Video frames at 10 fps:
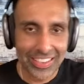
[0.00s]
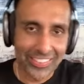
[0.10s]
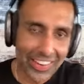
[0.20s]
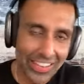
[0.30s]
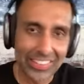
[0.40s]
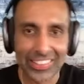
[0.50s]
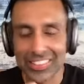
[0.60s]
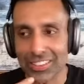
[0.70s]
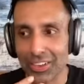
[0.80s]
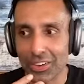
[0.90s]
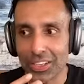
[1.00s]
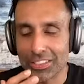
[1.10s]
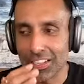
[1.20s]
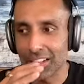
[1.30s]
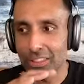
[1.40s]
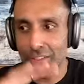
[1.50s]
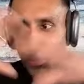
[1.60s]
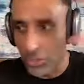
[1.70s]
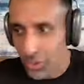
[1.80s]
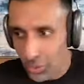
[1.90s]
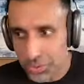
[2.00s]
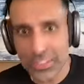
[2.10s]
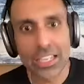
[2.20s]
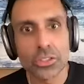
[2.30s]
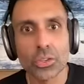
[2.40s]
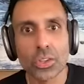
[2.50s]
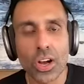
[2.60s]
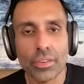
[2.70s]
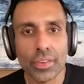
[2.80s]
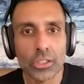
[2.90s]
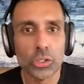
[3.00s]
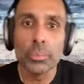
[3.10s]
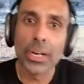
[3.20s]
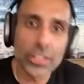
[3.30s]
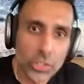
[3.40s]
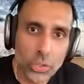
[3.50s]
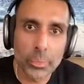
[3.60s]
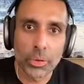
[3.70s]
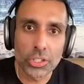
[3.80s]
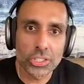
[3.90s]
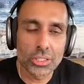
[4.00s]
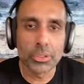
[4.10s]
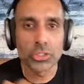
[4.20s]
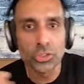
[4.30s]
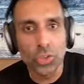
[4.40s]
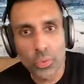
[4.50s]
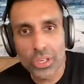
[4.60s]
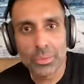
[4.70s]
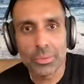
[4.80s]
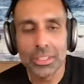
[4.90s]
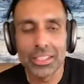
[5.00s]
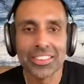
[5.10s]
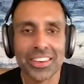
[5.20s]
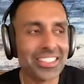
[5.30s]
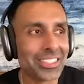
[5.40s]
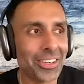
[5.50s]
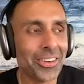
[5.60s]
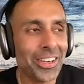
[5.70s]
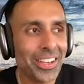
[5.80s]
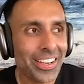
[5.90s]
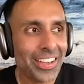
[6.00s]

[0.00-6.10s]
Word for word: right, you know, it's going to throw your whole schedule off, and you barely know the person, but you don't want to be mean, right? So,